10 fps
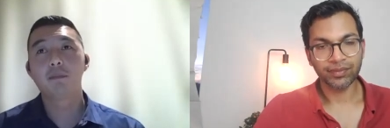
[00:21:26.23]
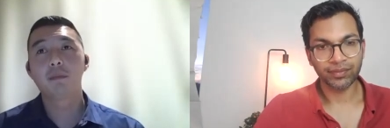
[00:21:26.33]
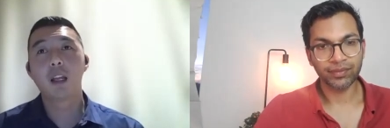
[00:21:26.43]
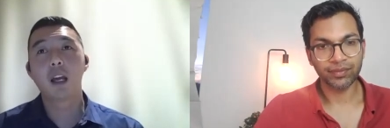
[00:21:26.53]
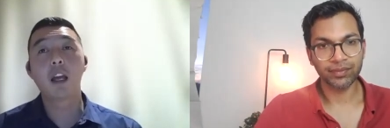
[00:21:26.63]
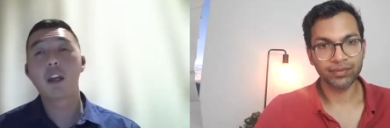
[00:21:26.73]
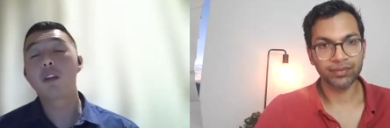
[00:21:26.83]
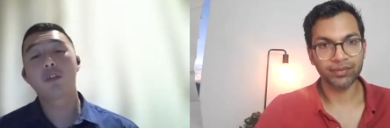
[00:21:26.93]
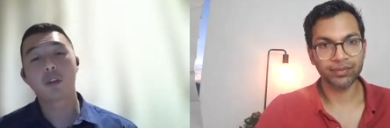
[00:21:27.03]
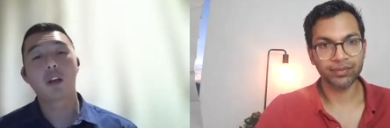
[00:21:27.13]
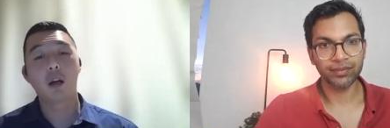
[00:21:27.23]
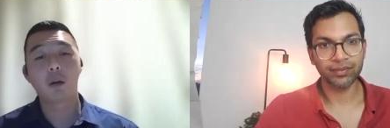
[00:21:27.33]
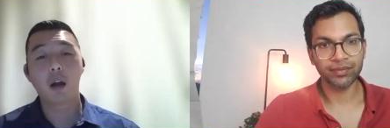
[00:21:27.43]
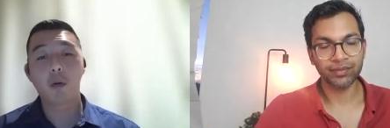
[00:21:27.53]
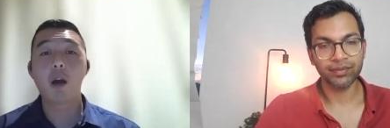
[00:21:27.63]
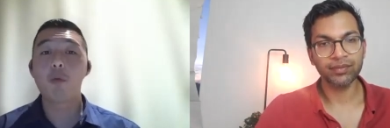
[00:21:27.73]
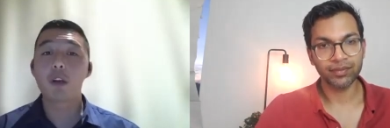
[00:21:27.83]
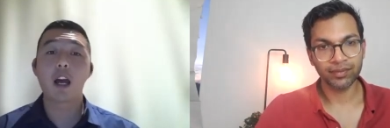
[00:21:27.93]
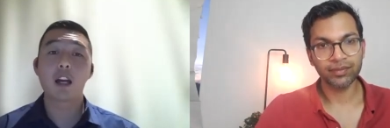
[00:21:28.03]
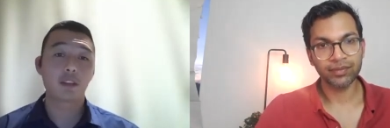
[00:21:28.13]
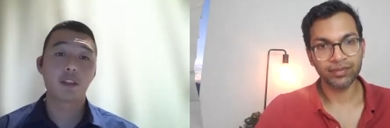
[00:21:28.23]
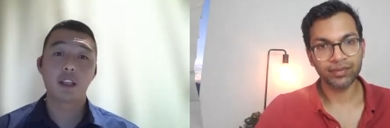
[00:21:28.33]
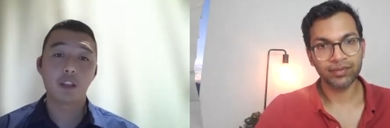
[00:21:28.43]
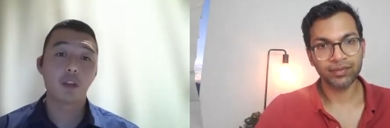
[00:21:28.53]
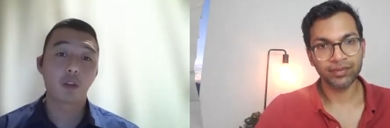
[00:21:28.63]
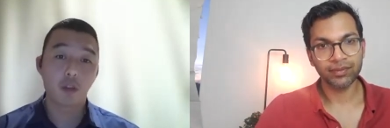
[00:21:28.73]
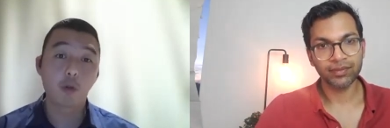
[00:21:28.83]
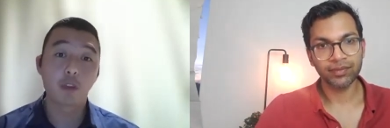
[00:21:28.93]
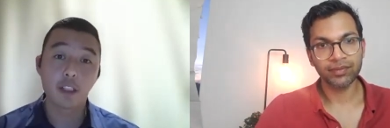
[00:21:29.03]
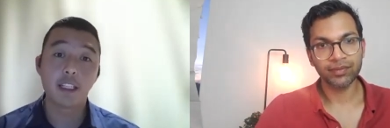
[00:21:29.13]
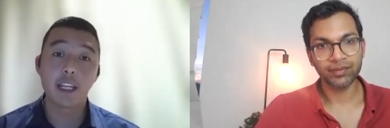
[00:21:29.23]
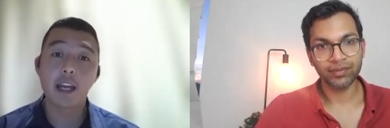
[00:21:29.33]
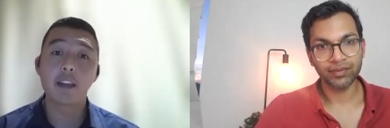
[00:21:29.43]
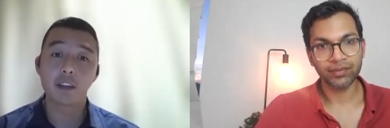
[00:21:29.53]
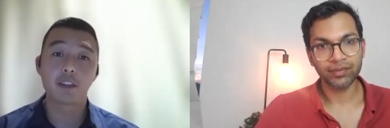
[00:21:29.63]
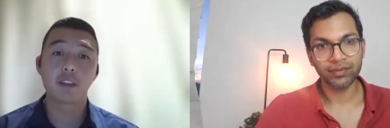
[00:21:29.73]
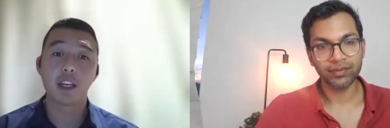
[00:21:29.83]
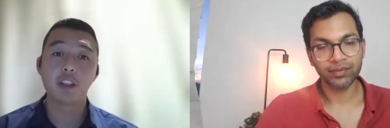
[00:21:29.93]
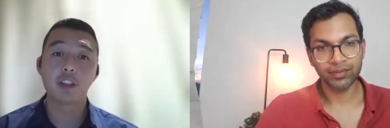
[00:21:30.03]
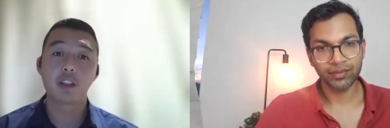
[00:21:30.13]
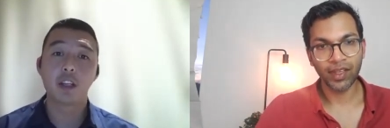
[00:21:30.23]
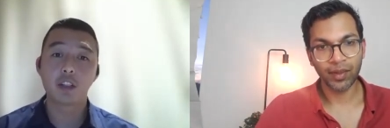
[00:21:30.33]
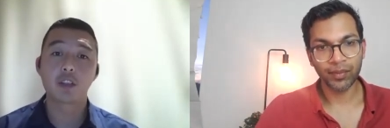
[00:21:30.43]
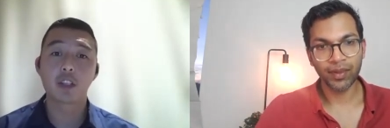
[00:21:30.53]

Speaker 1: I, so I, I would ask, uh, you know, call the D A at this stage and just to